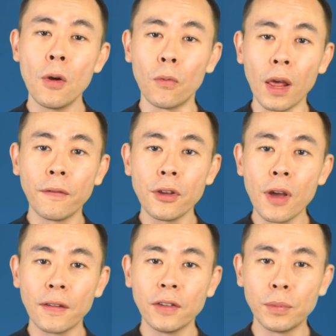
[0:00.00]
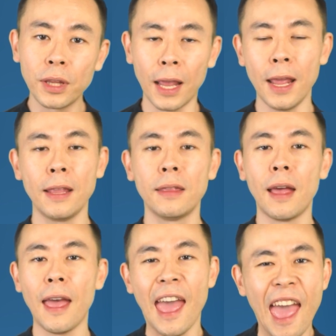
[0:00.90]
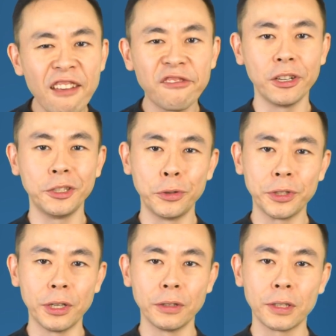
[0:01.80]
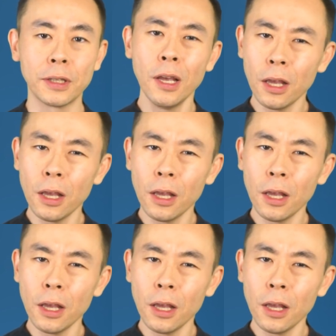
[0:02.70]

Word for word: Whenever you have obtained average results,